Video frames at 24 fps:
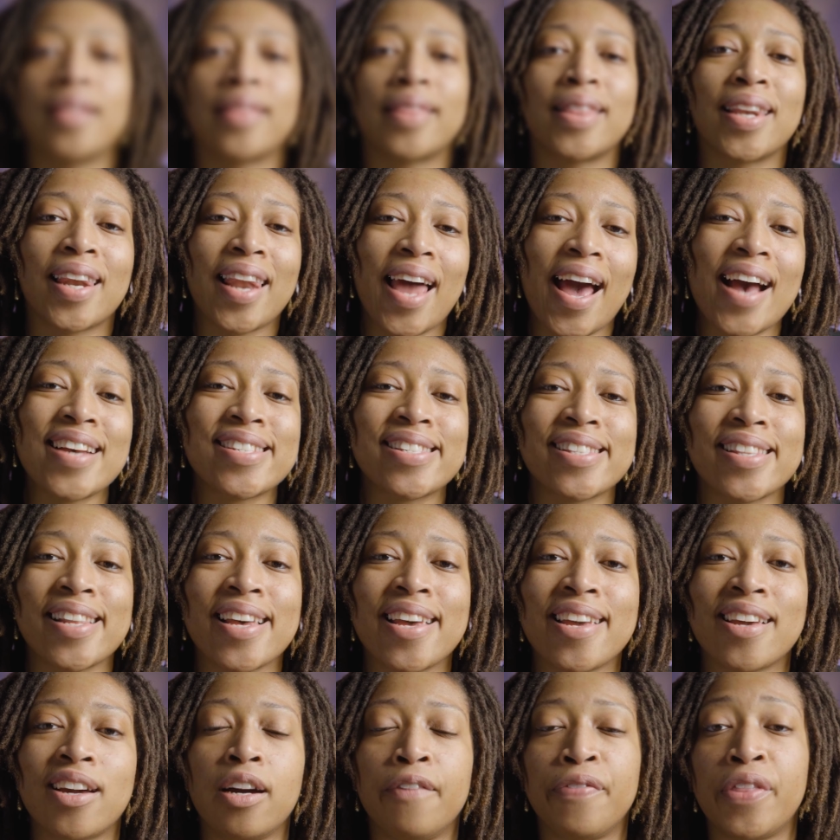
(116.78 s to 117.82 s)
The last
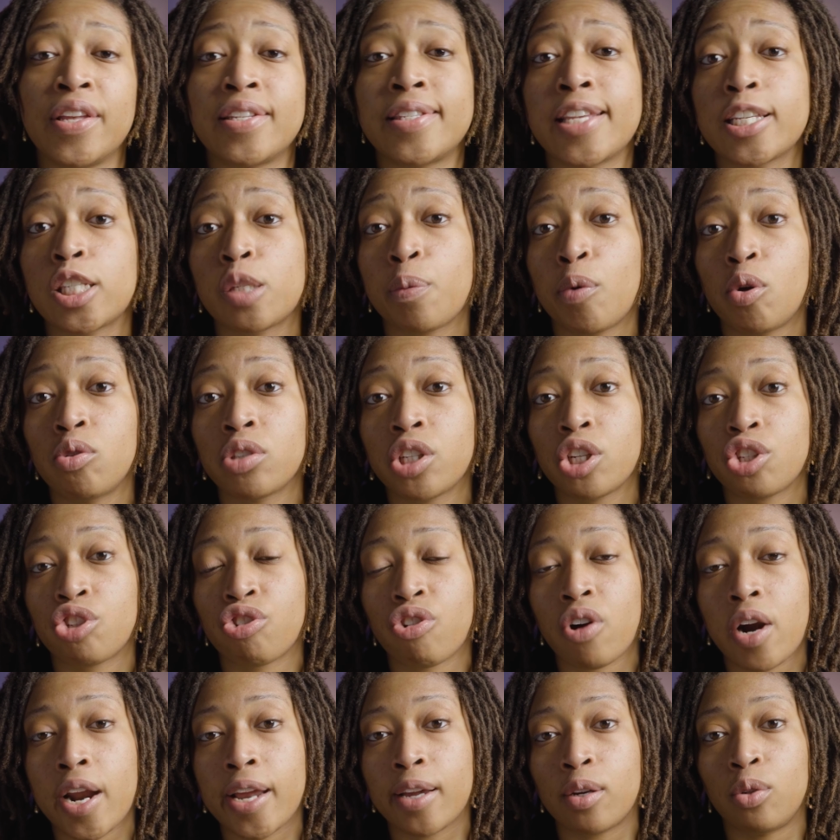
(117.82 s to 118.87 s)
leg of this exposure
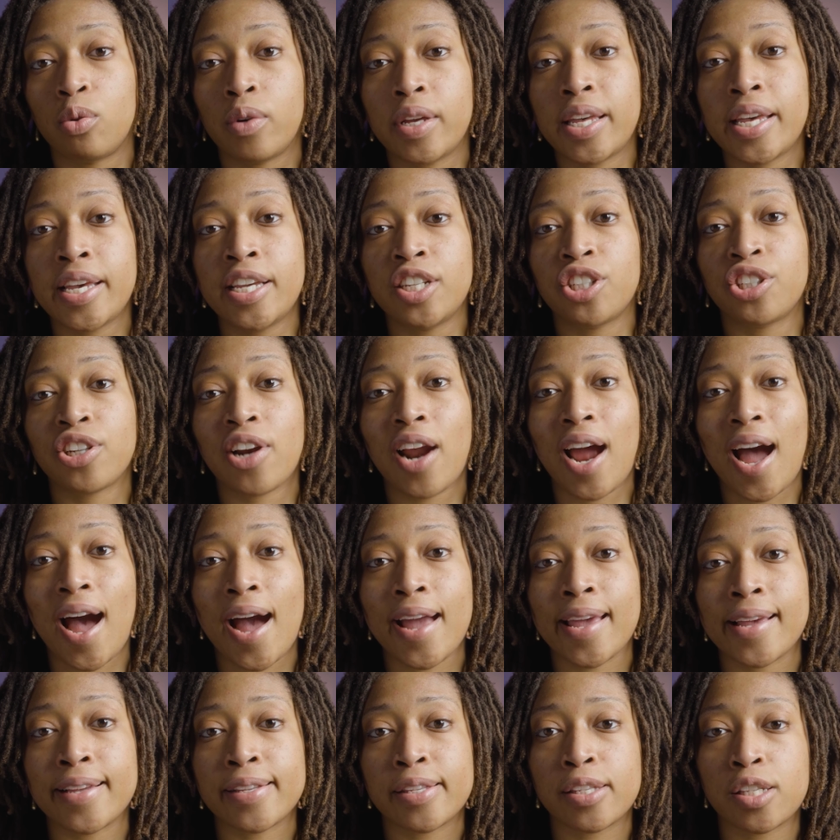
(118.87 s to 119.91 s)
triangle is your
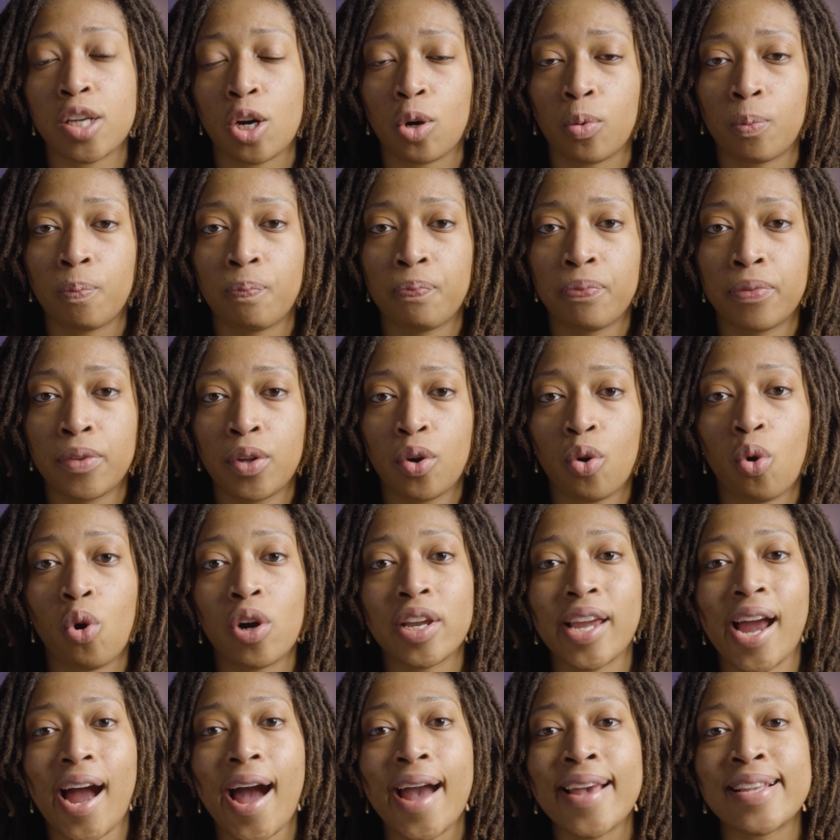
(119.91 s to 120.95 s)
ISO, or
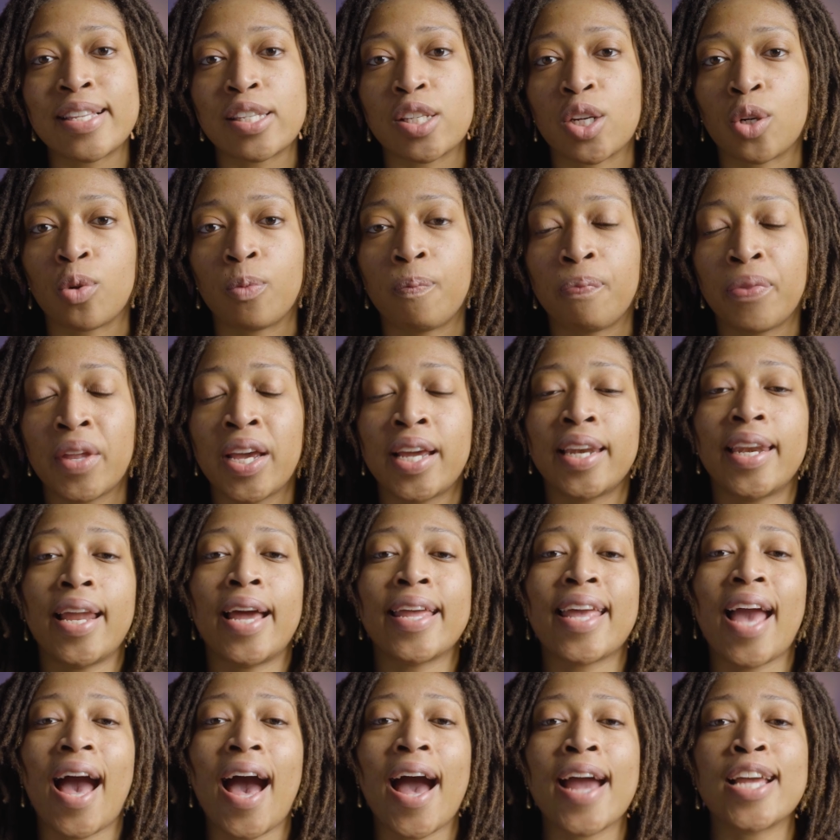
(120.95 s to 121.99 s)
your ISO. Now,
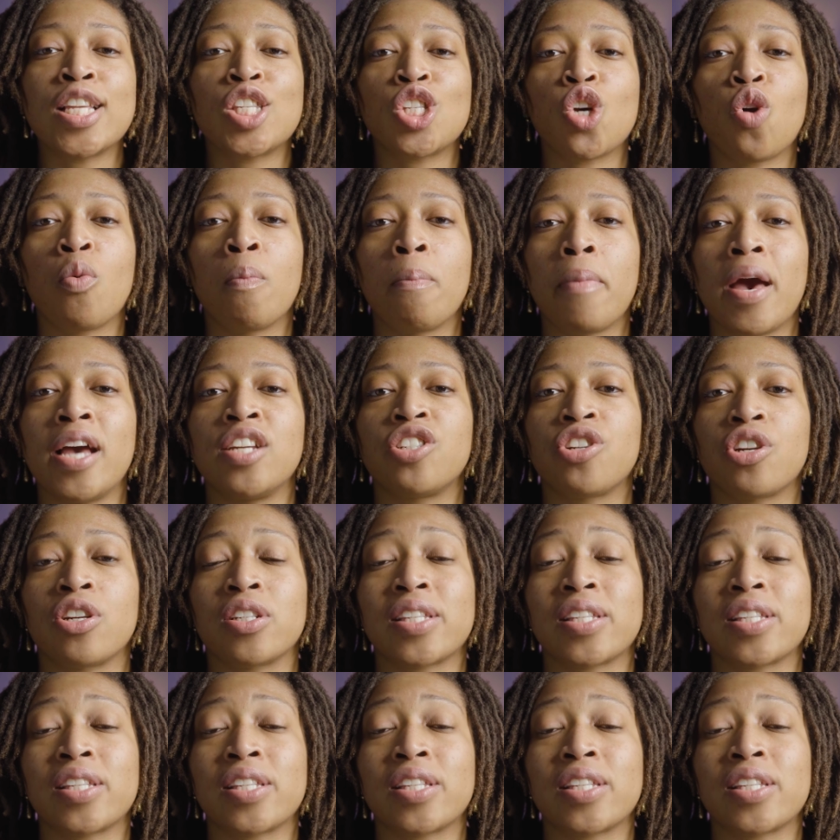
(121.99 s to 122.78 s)
your ISO measures